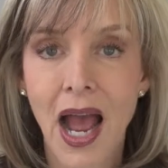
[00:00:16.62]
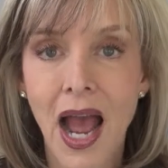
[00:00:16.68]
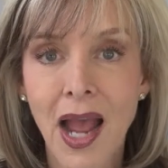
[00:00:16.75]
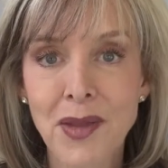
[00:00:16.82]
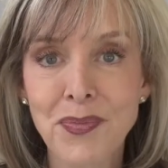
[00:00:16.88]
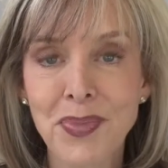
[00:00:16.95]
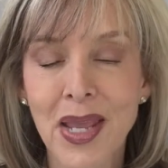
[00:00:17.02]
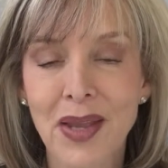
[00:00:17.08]

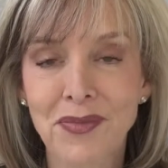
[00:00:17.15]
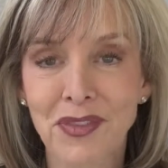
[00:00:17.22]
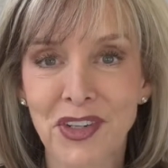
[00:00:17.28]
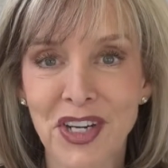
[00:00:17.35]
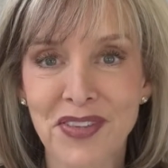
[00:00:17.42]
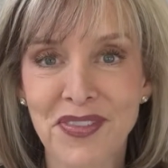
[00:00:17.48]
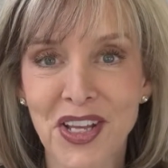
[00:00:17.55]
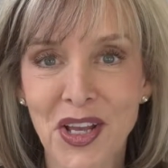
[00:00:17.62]
I'm Pam
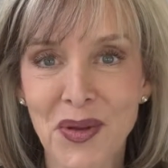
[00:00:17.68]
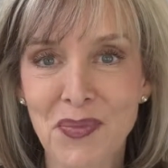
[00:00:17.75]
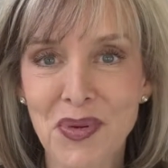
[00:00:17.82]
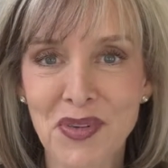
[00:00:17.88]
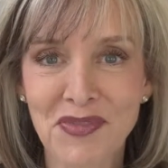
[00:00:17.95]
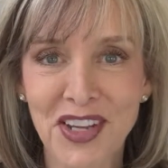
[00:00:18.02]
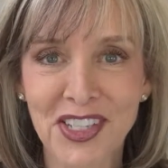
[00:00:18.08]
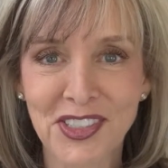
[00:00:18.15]
Vredevelt,
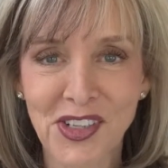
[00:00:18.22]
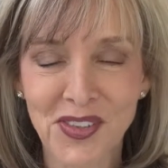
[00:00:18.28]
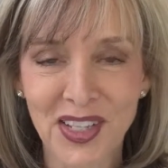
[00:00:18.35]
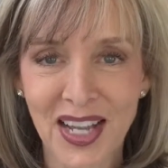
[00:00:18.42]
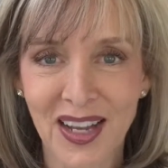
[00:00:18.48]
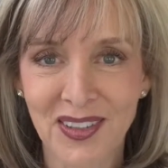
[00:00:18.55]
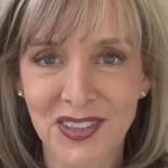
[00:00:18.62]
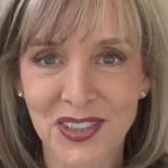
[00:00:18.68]
professional
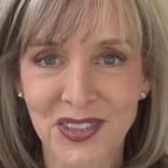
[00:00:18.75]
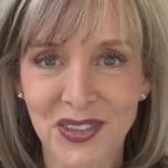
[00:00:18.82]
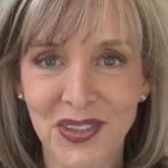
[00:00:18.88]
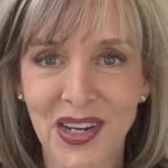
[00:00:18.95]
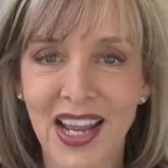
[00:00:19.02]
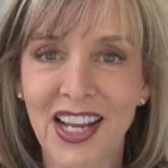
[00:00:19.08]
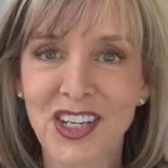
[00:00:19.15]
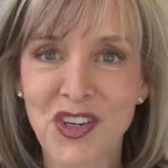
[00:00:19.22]
counselor
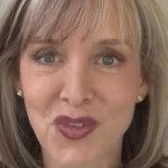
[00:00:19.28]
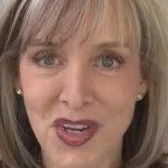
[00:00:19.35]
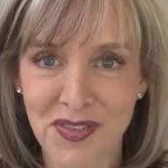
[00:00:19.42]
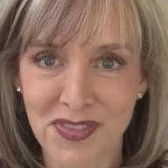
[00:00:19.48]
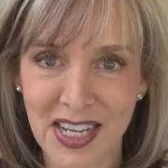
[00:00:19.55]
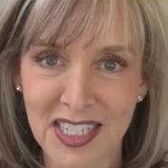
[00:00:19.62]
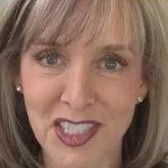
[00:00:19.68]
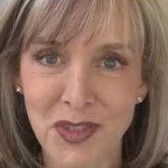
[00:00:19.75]
and
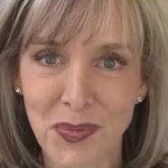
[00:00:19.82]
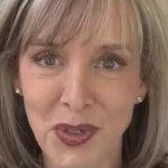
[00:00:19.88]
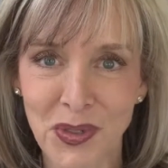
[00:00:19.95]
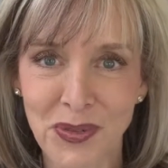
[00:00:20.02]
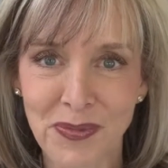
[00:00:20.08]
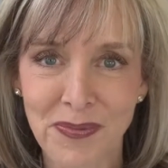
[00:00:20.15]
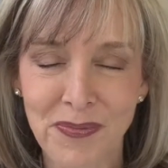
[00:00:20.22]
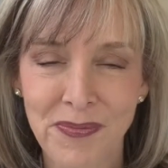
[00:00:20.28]
grief
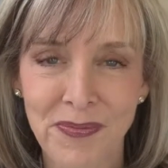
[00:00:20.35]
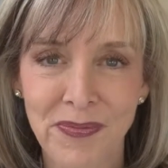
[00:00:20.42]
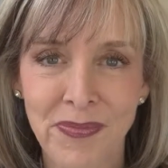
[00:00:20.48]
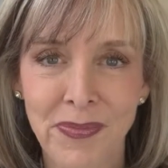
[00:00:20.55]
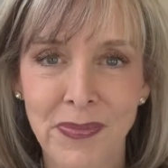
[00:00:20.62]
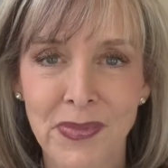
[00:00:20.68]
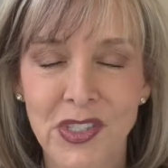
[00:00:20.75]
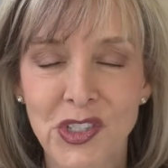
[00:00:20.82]
expert.
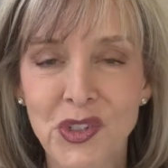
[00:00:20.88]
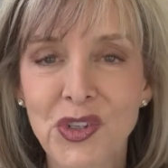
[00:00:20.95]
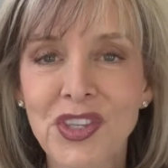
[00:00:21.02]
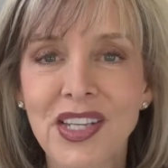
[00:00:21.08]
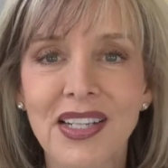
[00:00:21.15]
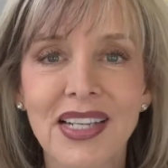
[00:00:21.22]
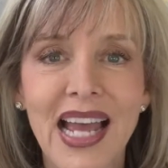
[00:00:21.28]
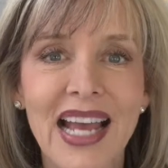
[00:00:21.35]
During
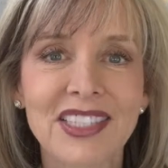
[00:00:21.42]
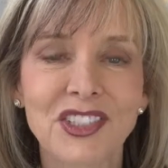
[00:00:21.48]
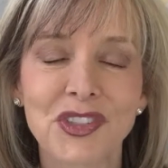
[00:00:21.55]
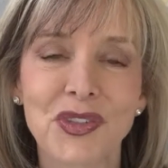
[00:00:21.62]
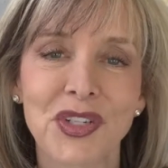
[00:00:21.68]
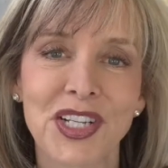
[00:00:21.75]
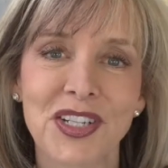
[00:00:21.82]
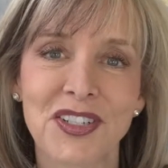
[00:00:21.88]
the last
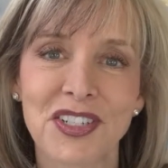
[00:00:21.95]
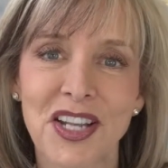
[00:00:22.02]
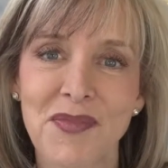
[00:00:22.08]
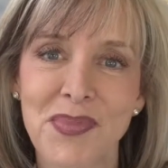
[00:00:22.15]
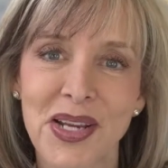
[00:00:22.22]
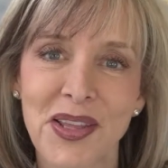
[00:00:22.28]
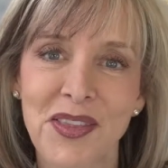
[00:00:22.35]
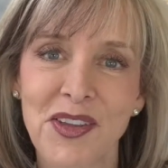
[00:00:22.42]
30 years I've
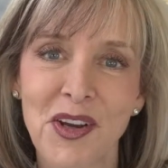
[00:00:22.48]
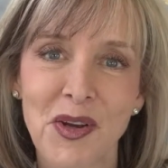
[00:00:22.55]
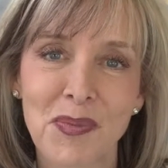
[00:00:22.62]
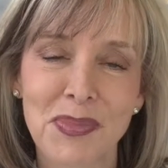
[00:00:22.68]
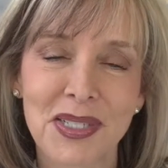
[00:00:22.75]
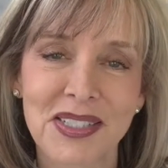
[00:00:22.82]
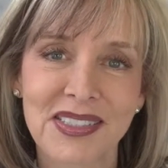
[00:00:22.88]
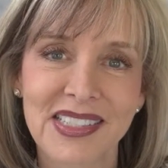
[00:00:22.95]
been a
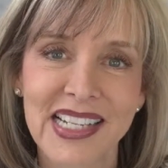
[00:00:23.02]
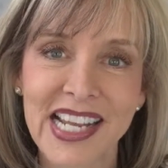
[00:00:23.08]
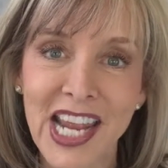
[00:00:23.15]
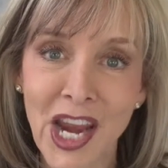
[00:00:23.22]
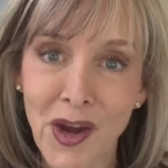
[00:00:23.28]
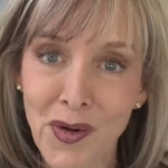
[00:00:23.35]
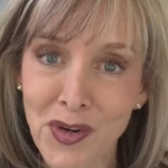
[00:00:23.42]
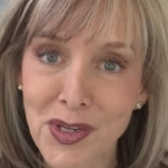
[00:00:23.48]
therapist,
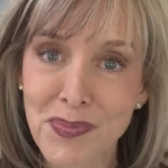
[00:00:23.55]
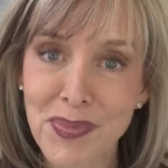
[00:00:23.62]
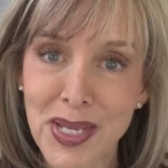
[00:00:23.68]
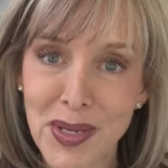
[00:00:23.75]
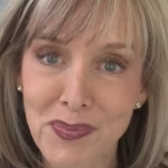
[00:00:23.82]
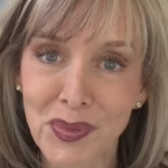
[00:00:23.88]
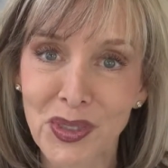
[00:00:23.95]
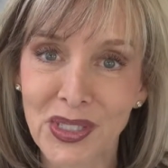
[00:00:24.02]
caring
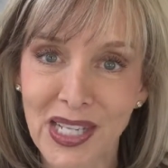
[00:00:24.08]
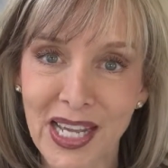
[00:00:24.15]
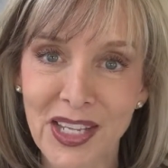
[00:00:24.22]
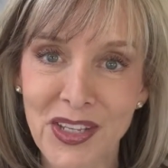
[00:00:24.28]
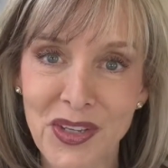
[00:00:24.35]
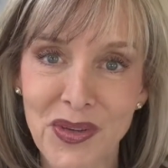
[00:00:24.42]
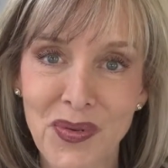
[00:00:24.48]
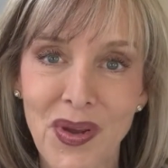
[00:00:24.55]
people
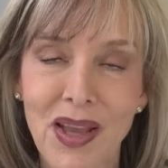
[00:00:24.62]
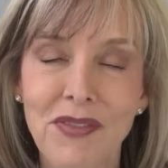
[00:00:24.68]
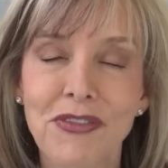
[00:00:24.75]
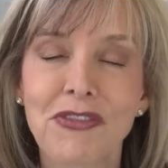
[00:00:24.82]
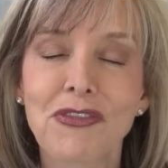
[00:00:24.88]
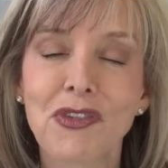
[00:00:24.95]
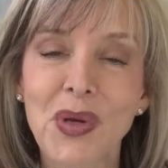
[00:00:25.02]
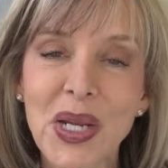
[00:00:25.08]
like you have
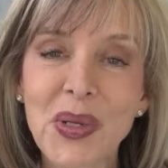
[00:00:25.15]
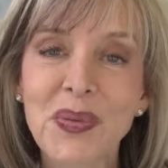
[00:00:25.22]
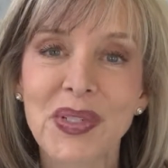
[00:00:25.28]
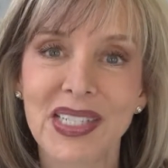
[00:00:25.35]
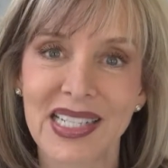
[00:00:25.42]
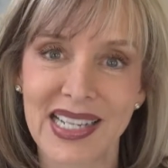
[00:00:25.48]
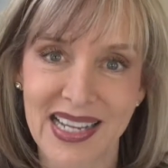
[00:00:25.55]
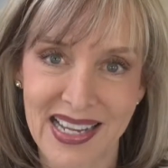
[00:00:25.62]

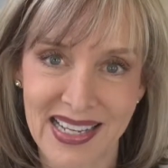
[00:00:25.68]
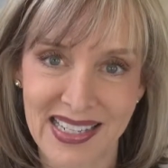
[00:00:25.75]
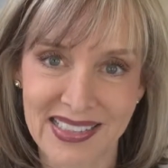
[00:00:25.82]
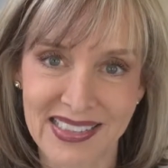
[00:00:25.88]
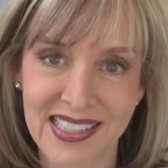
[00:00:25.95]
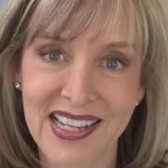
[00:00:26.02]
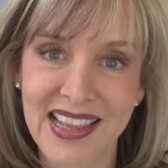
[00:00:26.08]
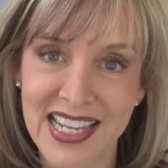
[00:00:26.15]
frequently
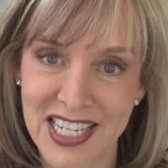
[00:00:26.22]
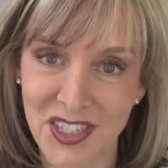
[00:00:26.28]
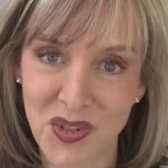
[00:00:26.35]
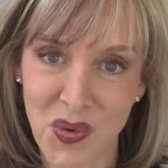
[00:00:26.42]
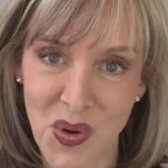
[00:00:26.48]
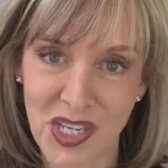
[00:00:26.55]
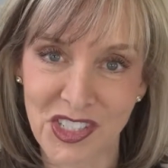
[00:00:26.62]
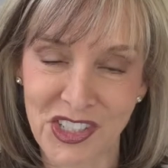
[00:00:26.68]
asked these
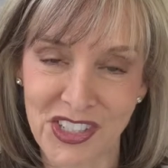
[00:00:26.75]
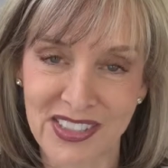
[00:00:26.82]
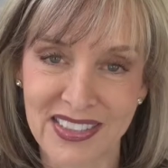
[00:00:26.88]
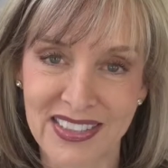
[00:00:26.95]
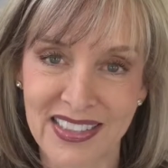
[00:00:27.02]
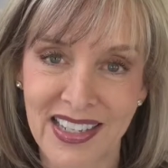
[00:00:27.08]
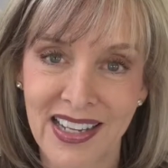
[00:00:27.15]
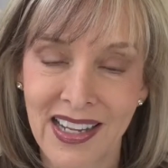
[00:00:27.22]
questions.